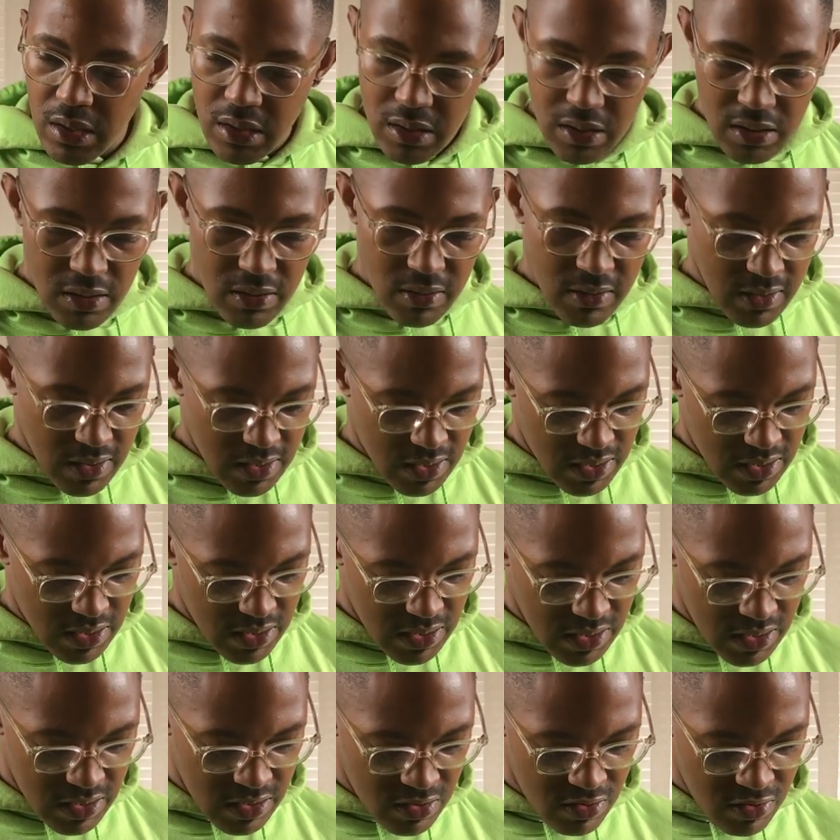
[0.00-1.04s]
Okay,
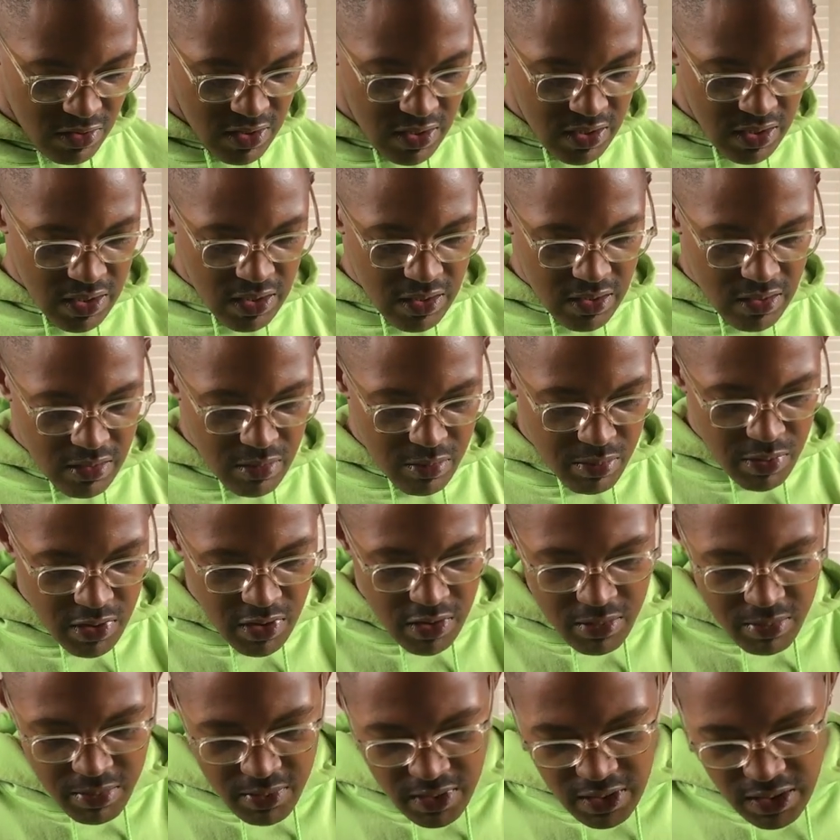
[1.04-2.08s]
let's try to get the
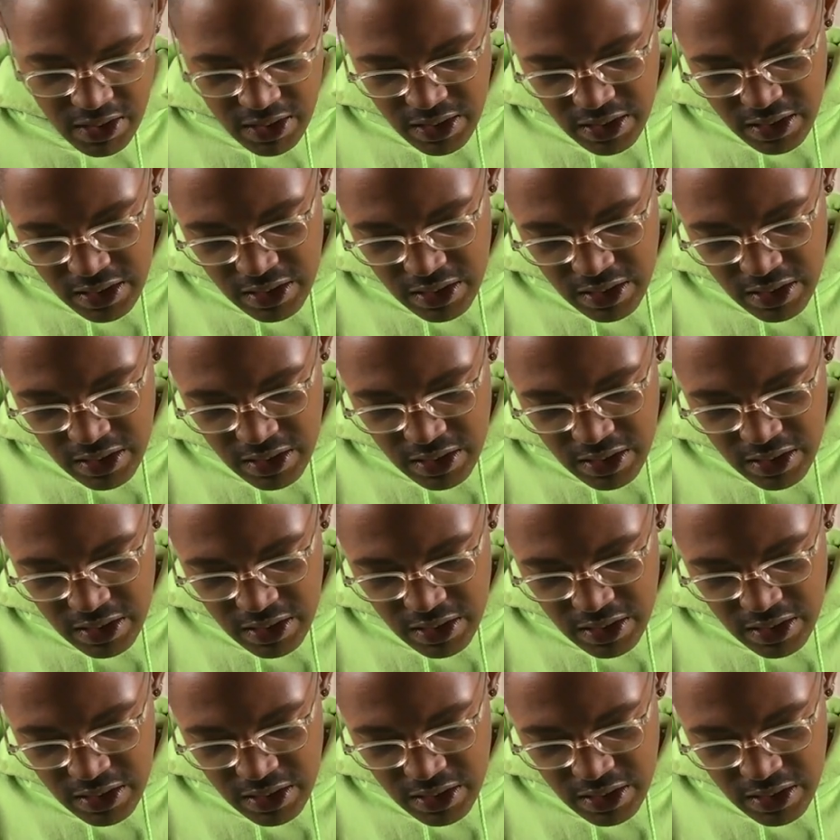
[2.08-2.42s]
Barbie out of